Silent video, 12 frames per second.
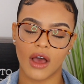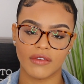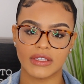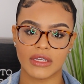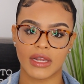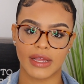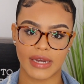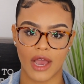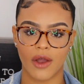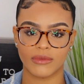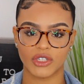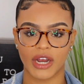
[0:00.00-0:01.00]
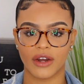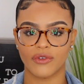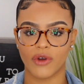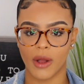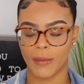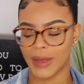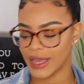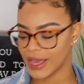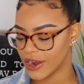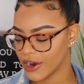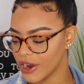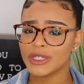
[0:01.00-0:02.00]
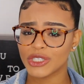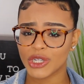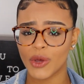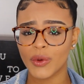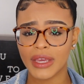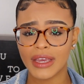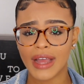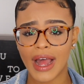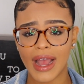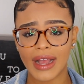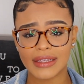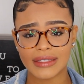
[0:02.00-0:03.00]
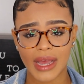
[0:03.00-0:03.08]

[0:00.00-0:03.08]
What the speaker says: Obviously, like now I'm trying to grow out my hair, which low-key, guys,